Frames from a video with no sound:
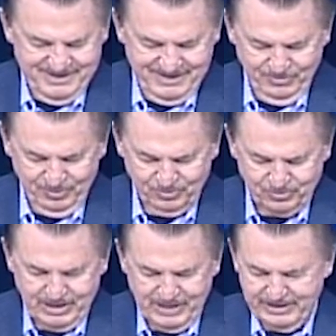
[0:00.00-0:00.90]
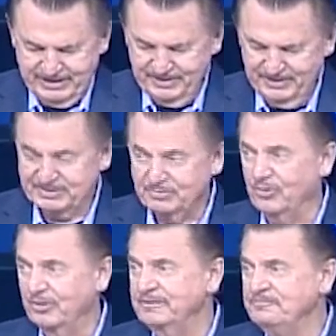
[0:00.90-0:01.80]
And we're going to try it again this
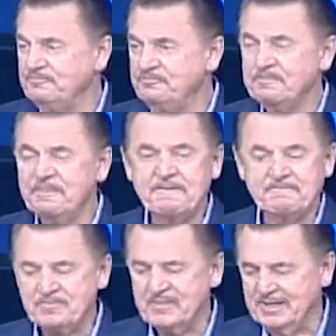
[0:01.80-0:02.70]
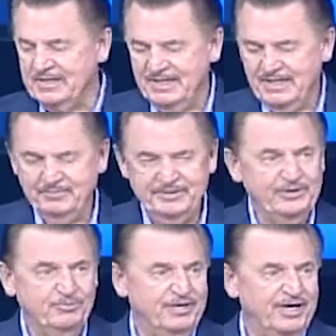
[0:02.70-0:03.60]
morning. But it
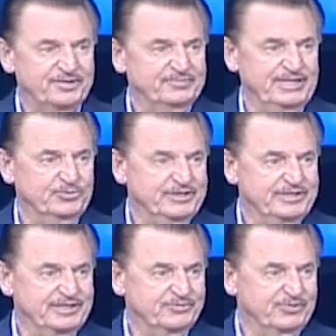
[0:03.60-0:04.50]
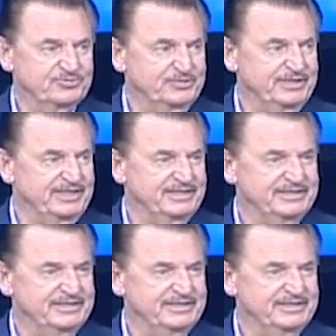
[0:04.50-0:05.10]
don't bother me when he interrupts me.